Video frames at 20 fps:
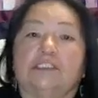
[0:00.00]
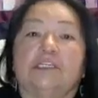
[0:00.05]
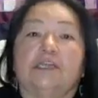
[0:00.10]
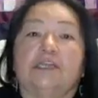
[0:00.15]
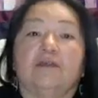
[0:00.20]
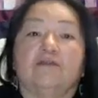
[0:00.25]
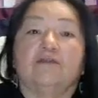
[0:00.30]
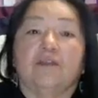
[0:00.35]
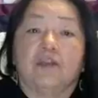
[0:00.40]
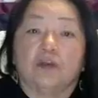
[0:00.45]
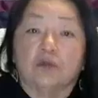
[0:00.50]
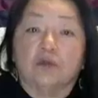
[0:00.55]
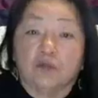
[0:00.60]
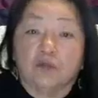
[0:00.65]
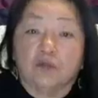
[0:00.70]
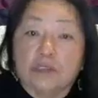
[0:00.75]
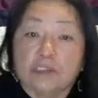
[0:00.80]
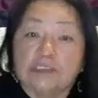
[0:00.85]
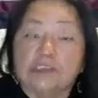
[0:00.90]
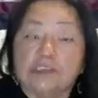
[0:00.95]
given a
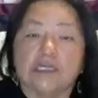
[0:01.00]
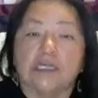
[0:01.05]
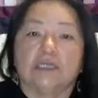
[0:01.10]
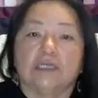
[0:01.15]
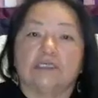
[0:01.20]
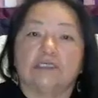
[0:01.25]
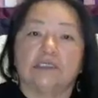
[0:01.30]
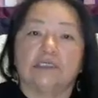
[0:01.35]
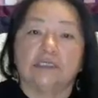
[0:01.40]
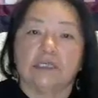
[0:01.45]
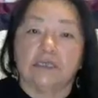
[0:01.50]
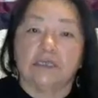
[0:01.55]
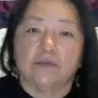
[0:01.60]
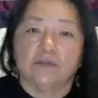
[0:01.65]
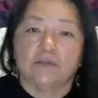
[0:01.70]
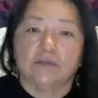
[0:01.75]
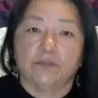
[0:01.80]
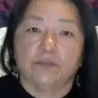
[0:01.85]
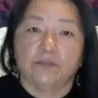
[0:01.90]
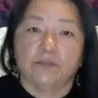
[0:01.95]
recess
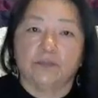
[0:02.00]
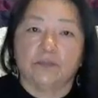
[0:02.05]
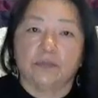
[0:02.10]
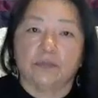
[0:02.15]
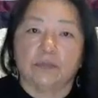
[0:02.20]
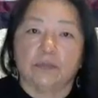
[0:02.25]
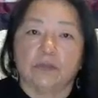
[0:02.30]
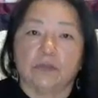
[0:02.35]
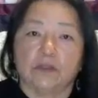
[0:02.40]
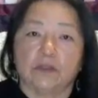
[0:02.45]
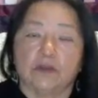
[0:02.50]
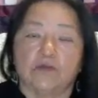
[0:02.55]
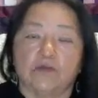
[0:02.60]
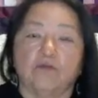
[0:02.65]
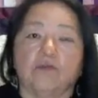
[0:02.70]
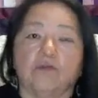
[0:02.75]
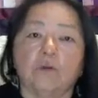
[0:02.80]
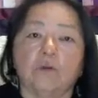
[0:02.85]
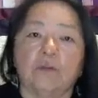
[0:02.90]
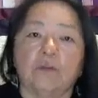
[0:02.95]

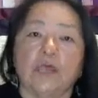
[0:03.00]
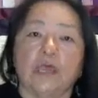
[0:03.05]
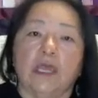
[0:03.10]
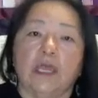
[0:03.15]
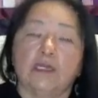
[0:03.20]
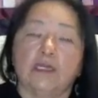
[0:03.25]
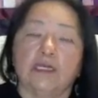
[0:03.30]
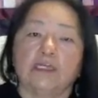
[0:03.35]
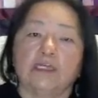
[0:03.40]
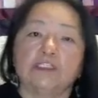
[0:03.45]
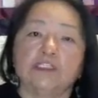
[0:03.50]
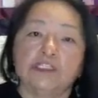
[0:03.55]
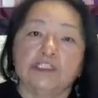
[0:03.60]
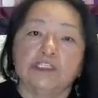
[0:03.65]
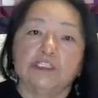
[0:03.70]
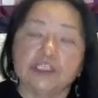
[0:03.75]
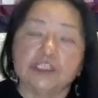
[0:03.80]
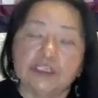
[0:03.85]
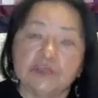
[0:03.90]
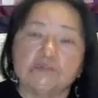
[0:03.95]
from that
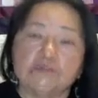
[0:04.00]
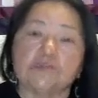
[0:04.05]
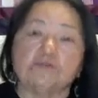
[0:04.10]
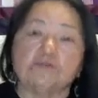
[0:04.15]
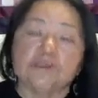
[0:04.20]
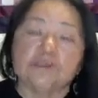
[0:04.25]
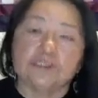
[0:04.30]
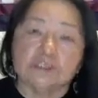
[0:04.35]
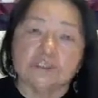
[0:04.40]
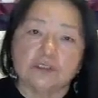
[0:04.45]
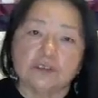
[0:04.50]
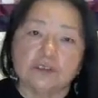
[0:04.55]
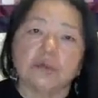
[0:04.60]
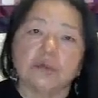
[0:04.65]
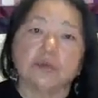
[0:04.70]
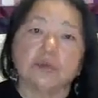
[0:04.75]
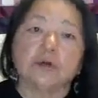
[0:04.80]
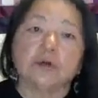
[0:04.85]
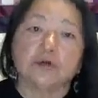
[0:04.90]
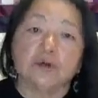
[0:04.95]
additional physical
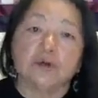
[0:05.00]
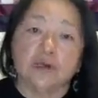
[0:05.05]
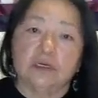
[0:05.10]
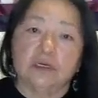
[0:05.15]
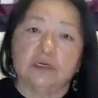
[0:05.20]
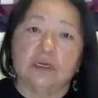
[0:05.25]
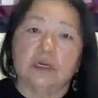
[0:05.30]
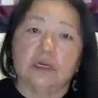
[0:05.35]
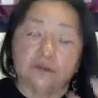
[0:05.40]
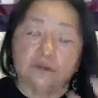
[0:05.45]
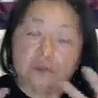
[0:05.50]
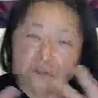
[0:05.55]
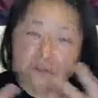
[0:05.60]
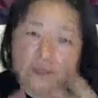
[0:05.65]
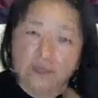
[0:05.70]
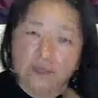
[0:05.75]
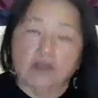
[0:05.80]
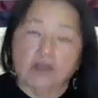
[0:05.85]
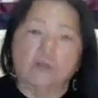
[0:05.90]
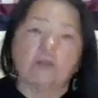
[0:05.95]
burden
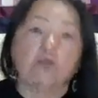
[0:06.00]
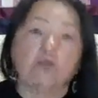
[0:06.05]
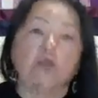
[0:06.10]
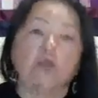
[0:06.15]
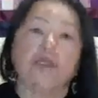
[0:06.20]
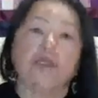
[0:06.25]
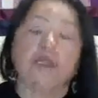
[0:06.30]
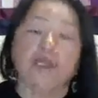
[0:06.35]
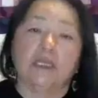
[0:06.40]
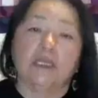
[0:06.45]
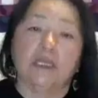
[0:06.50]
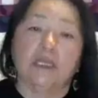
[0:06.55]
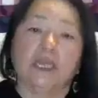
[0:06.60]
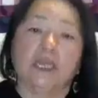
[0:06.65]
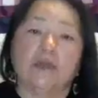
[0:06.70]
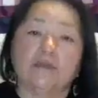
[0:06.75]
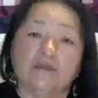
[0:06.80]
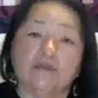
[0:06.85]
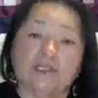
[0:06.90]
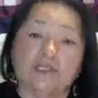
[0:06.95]
of breathing in
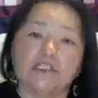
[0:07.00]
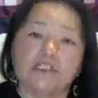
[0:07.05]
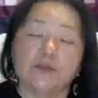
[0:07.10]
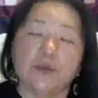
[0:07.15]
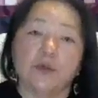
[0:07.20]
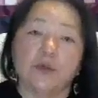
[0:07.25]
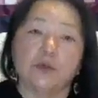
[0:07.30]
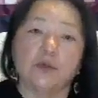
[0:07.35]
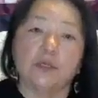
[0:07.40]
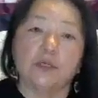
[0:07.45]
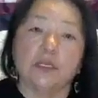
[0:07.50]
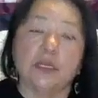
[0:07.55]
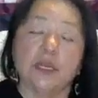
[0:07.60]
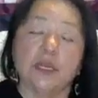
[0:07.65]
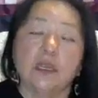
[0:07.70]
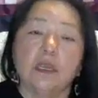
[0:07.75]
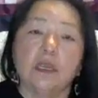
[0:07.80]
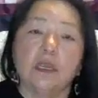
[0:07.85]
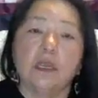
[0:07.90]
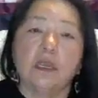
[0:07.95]
heavy smoke.
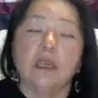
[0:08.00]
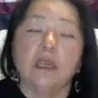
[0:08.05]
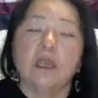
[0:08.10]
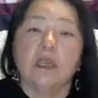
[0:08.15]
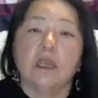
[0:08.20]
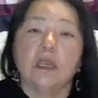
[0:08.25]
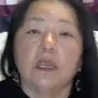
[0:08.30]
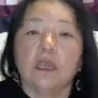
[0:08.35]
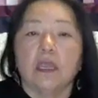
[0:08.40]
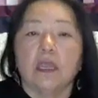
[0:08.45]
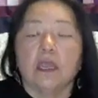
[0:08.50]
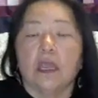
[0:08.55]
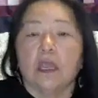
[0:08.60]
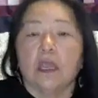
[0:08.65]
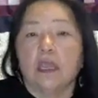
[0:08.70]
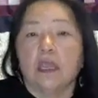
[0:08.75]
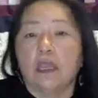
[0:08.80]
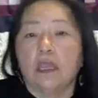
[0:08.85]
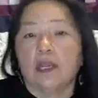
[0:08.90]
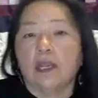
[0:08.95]

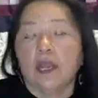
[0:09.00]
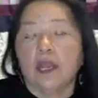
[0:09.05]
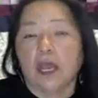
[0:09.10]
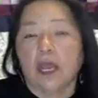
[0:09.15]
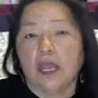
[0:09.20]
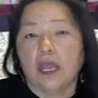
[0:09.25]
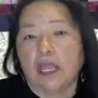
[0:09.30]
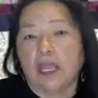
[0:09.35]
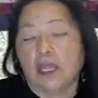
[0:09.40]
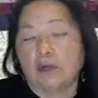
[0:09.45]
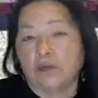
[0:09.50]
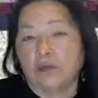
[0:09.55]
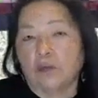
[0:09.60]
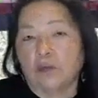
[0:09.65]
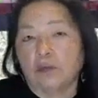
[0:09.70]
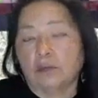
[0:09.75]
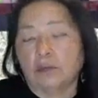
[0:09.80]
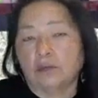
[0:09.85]
And I had,